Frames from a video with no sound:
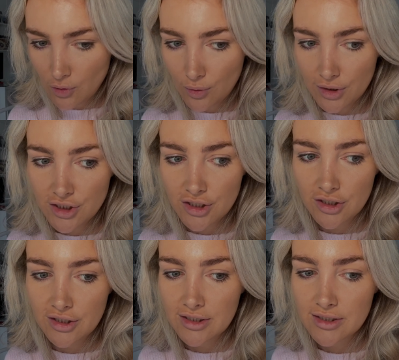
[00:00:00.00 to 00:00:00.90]
going to
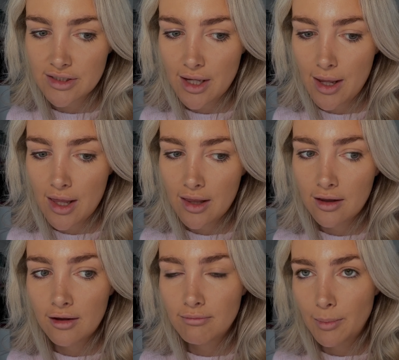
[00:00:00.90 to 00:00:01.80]
use
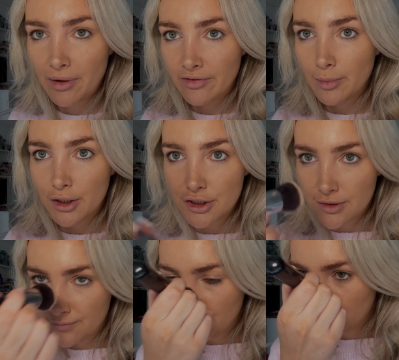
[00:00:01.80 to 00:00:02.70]
my buffer brush
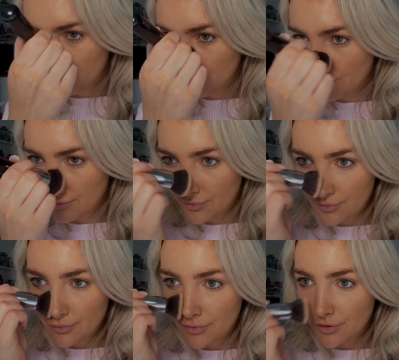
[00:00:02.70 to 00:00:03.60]

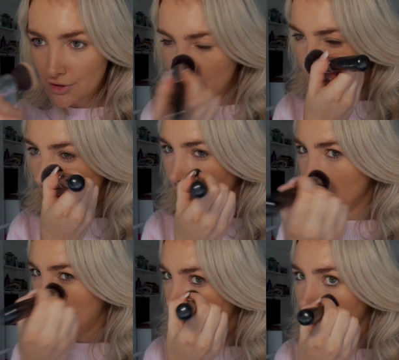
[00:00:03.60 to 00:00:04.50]
and just buff
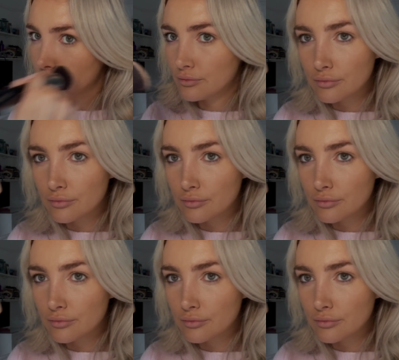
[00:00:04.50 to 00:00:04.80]
that in.